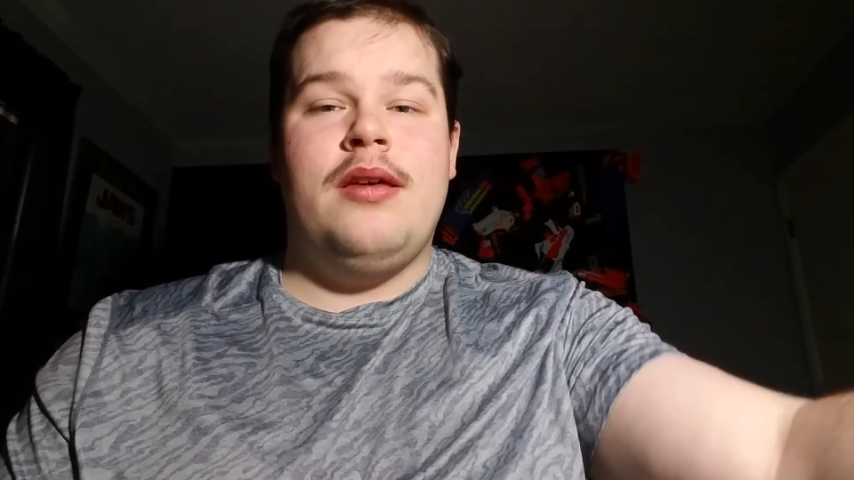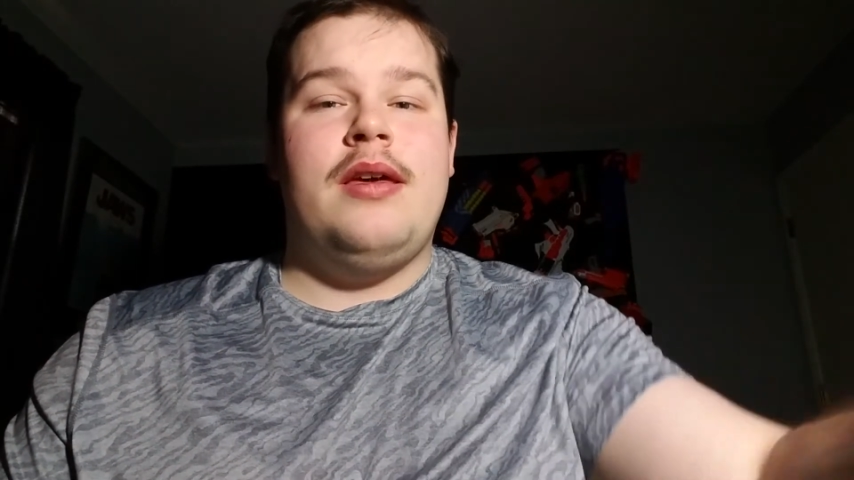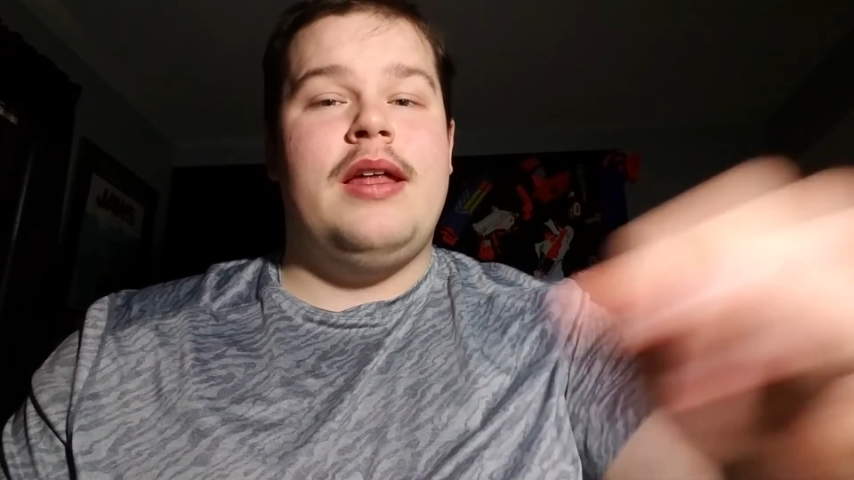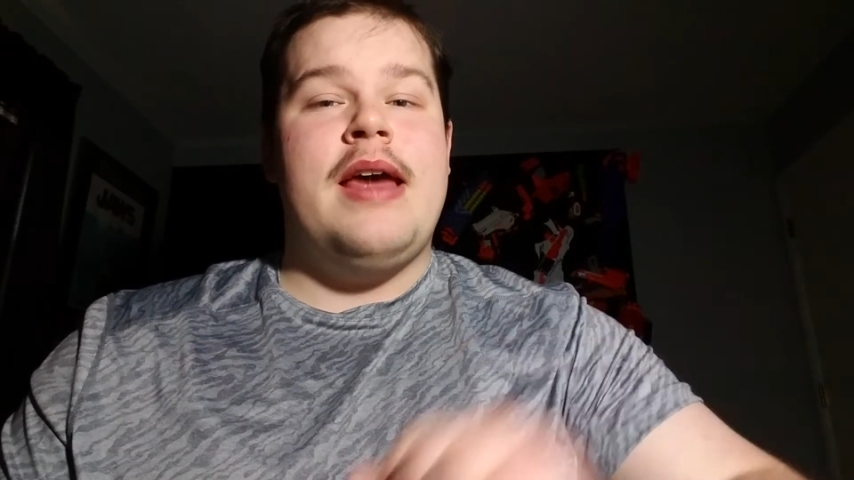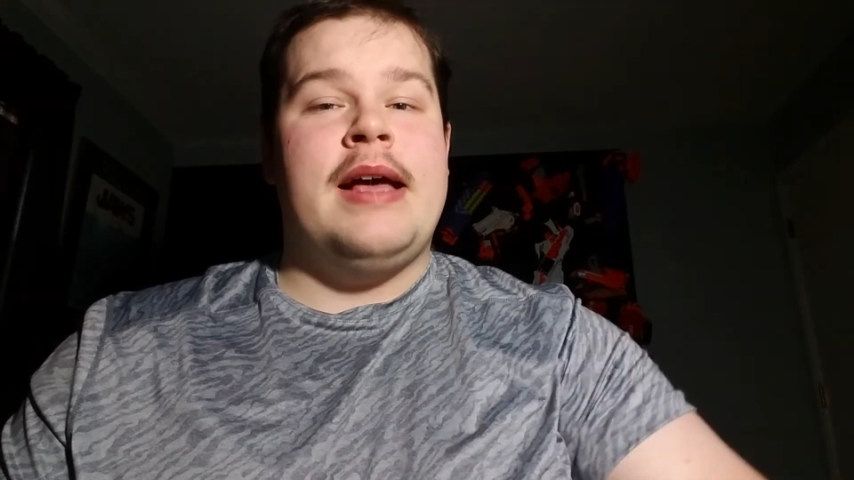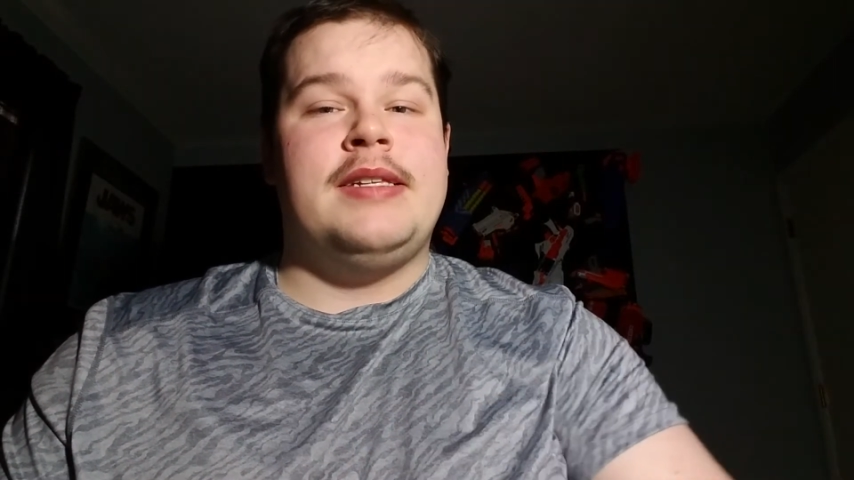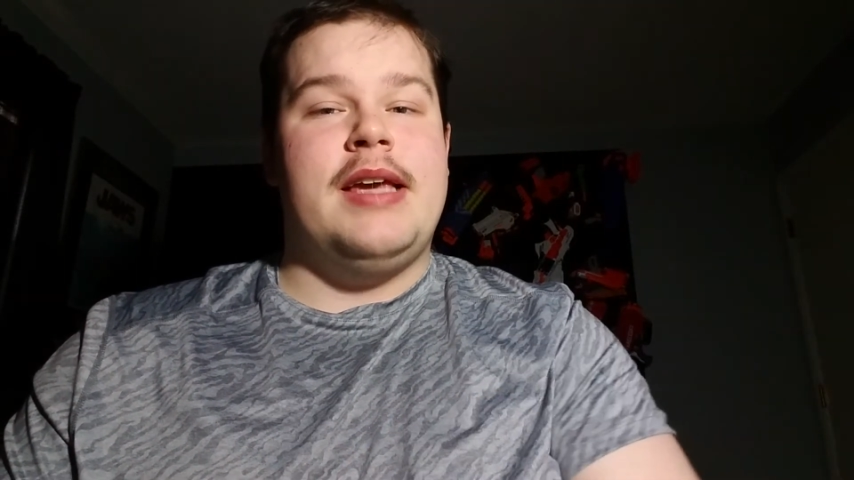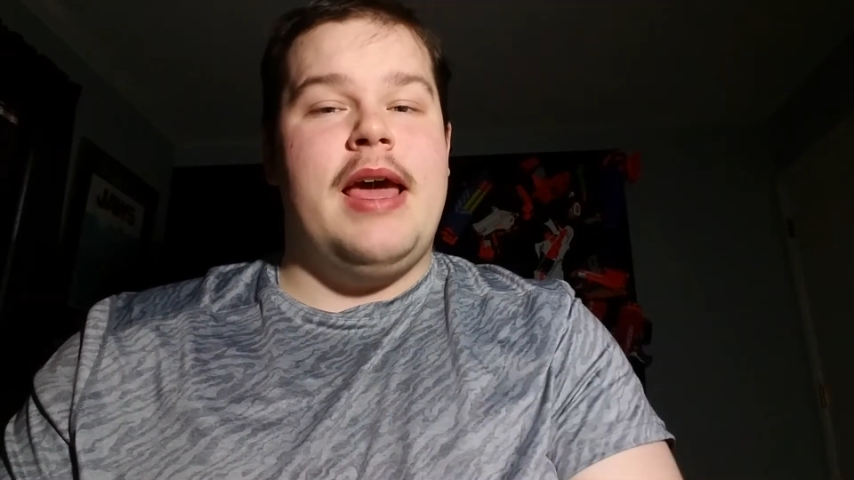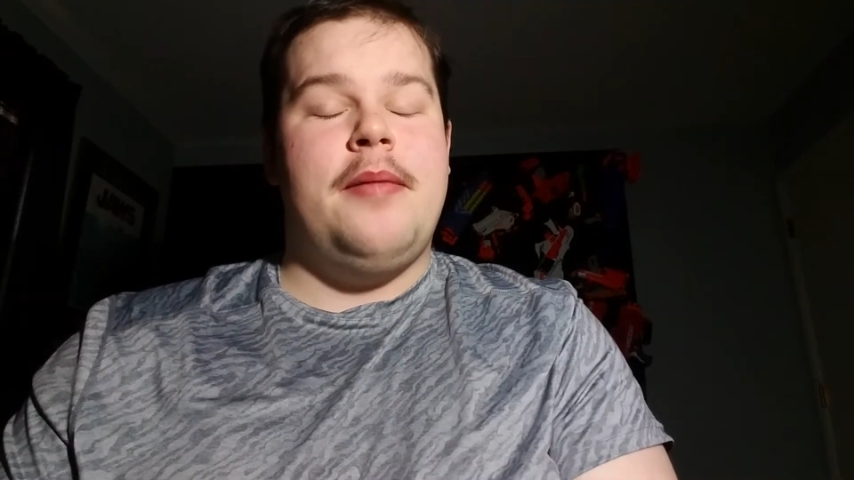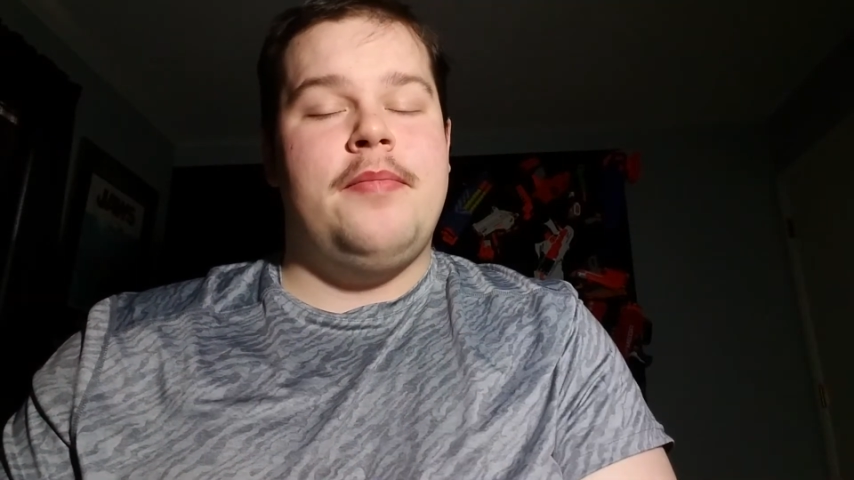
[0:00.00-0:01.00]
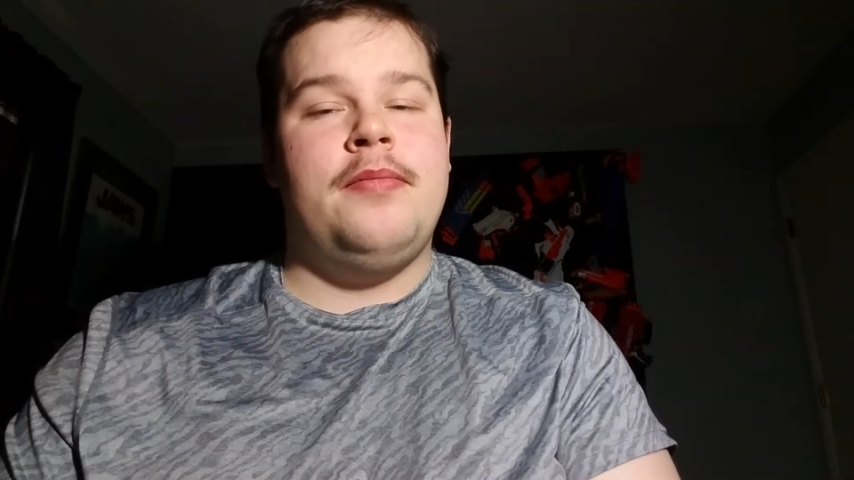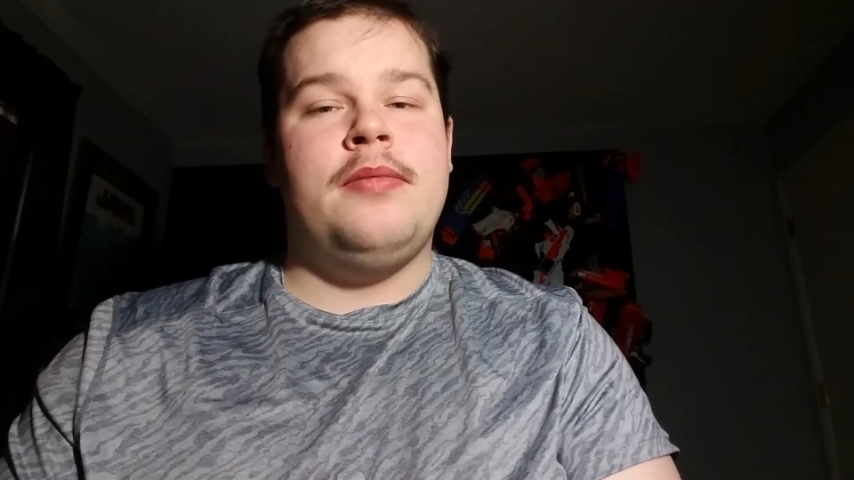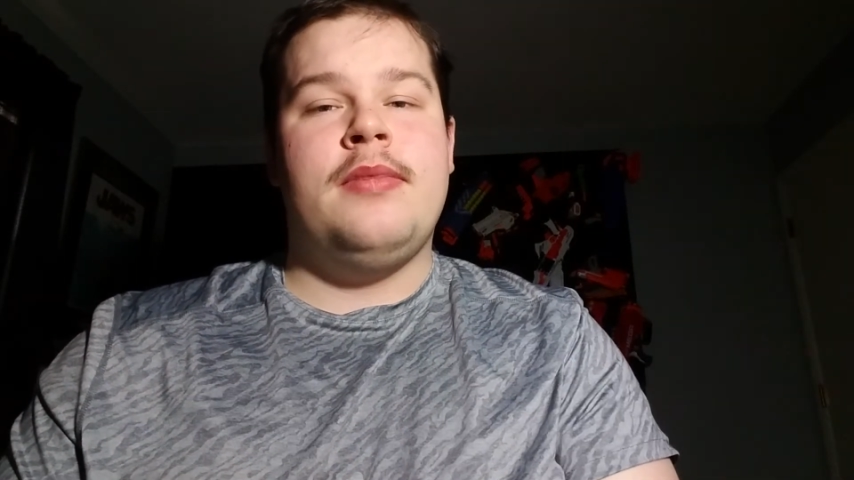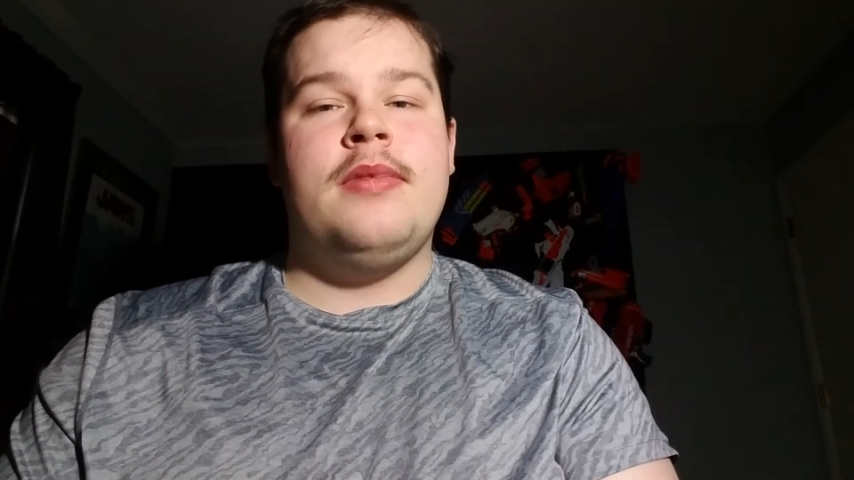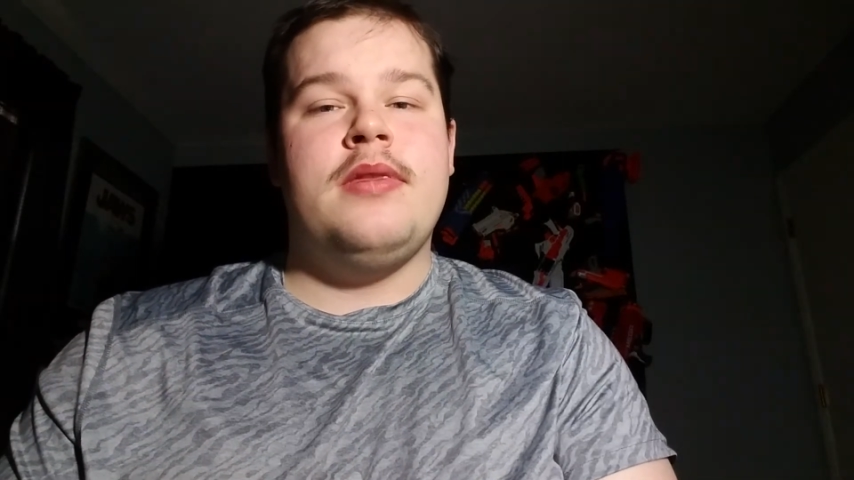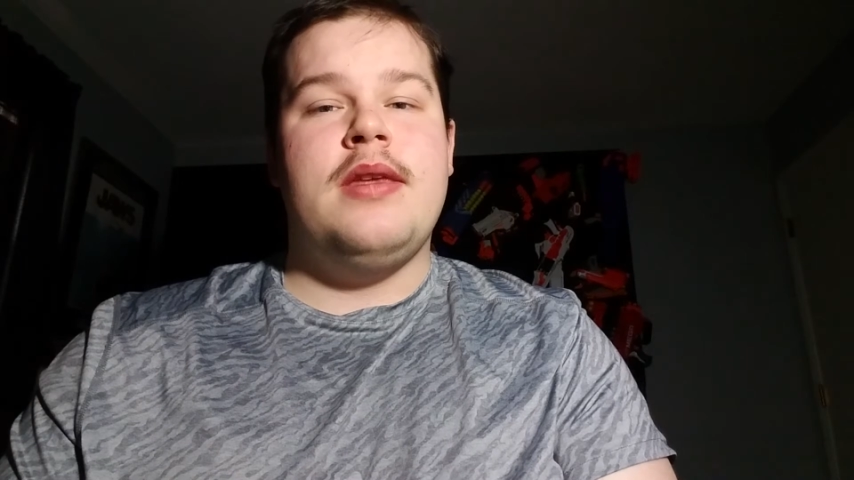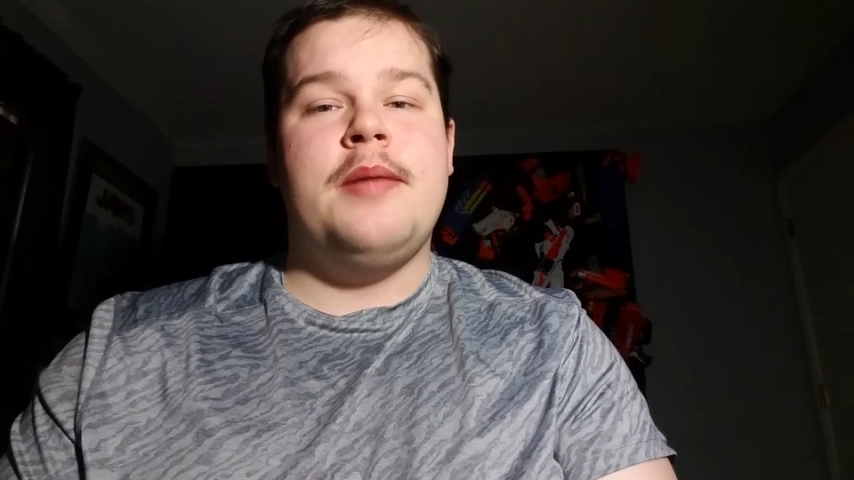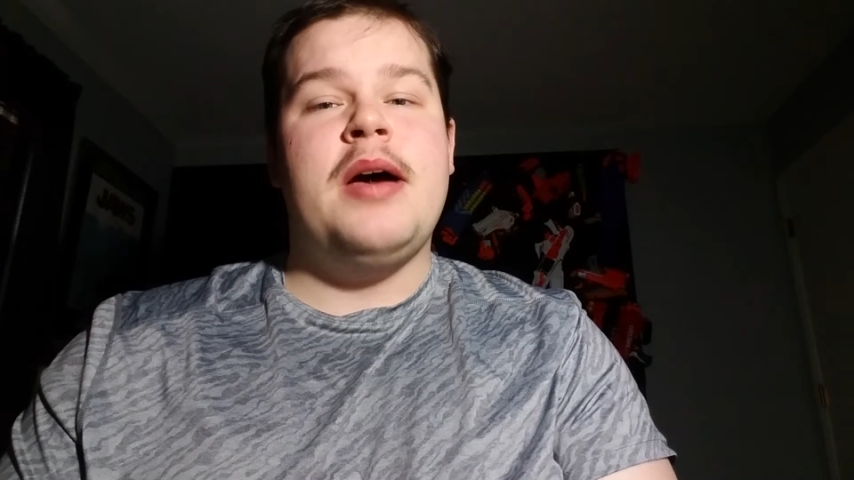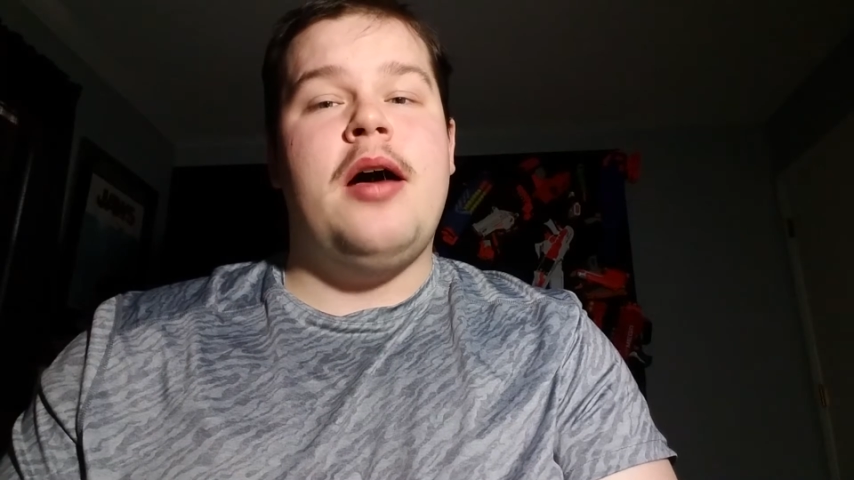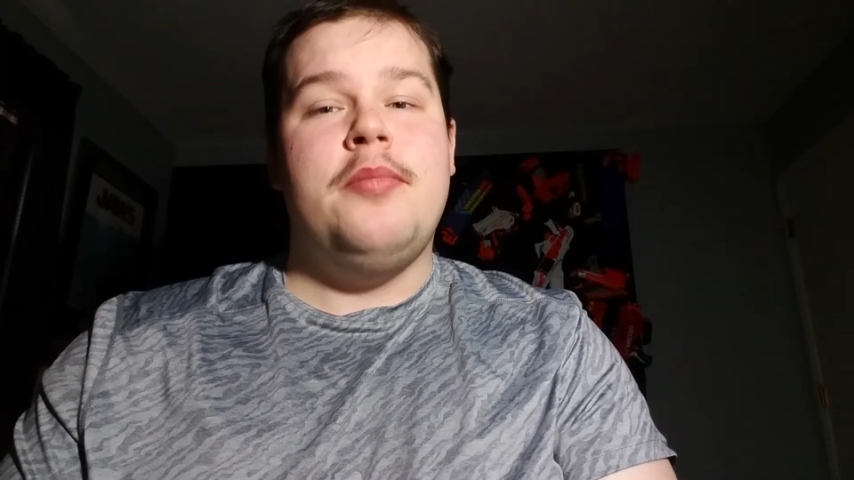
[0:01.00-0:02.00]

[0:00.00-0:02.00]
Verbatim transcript: an essay about